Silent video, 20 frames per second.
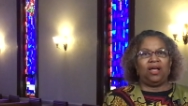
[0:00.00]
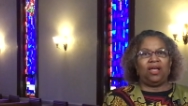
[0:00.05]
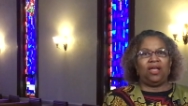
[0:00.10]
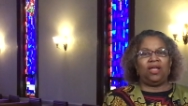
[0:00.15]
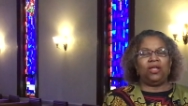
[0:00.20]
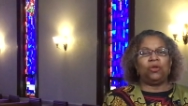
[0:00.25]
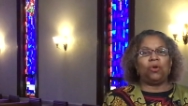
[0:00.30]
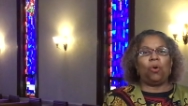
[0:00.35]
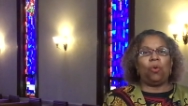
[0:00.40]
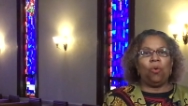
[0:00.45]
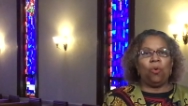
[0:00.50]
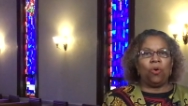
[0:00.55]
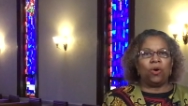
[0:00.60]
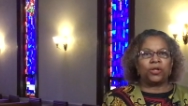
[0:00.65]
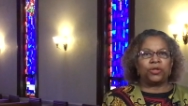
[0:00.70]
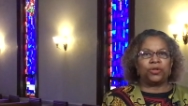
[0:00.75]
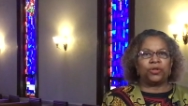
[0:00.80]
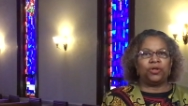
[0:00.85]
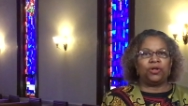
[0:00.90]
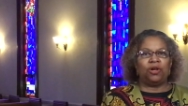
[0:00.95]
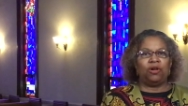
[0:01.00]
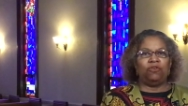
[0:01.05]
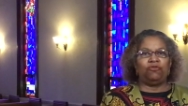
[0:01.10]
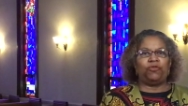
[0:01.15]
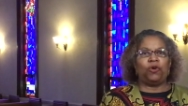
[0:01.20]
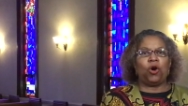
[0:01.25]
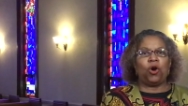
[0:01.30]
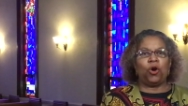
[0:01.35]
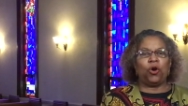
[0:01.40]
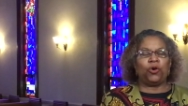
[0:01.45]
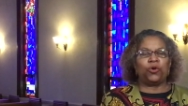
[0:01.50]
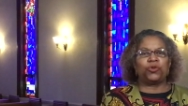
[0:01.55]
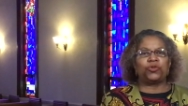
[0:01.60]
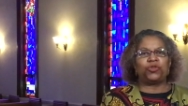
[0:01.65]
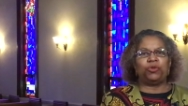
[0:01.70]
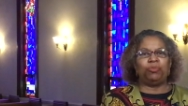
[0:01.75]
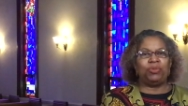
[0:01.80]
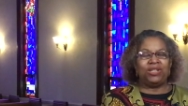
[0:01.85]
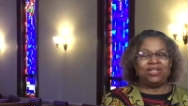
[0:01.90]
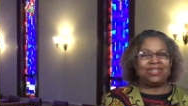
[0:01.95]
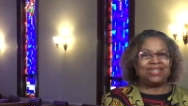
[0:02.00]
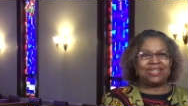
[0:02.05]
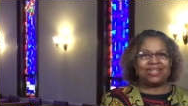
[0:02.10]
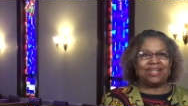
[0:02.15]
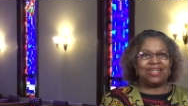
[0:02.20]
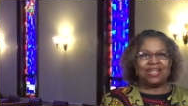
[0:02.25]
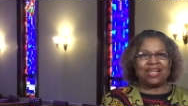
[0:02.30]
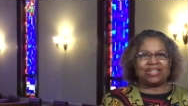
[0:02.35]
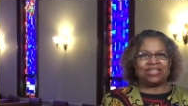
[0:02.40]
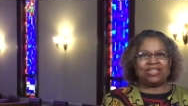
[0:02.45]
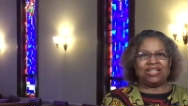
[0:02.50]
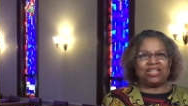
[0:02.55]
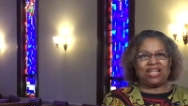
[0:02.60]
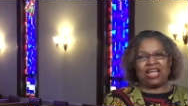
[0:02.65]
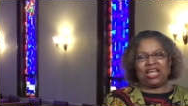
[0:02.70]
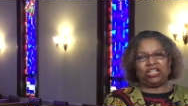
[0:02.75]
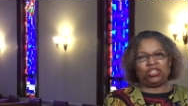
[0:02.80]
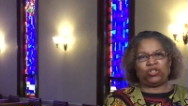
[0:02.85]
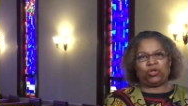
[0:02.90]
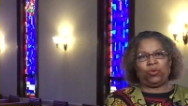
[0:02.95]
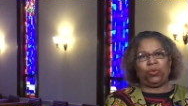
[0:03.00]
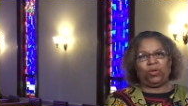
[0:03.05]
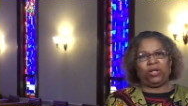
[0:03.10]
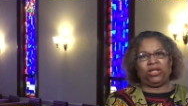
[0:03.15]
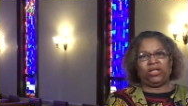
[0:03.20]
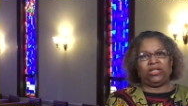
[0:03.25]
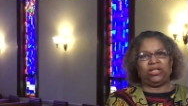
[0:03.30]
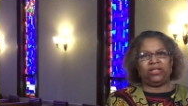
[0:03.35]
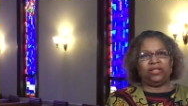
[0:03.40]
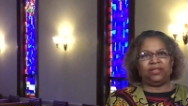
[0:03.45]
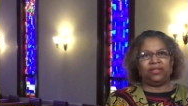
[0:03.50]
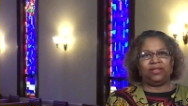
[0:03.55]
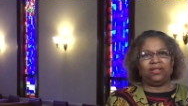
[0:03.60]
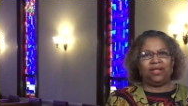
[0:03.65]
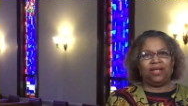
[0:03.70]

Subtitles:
in order for her to be selected as queen.